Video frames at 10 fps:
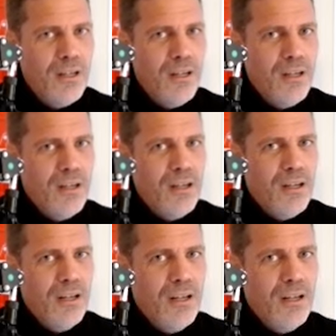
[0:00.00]

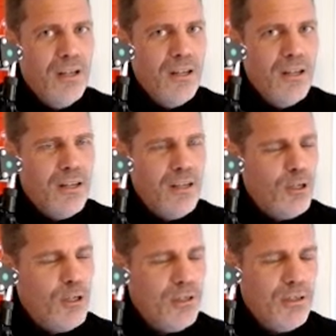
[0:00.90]

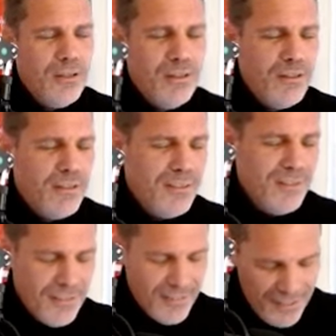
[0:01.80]

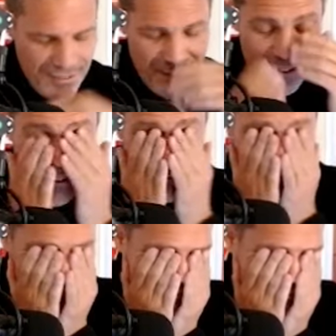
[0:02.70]

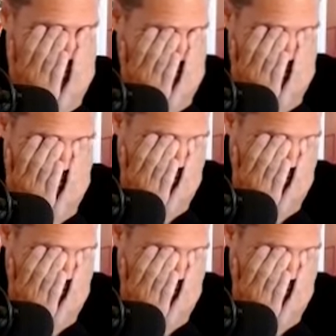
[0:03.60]
This person isn't speaking.